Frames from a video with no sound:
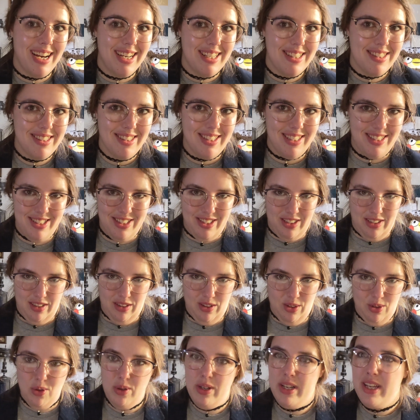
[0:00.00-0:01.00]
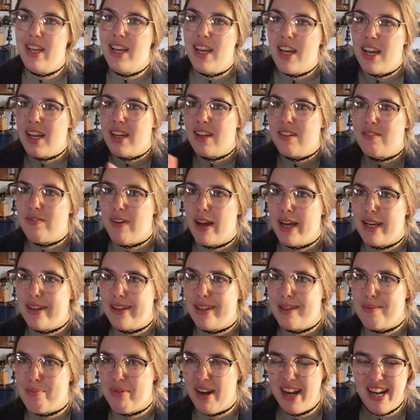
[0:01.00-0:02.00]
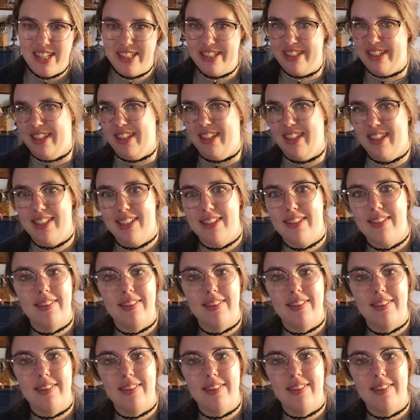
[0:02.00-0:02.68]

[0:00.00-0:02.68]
us to final impressions.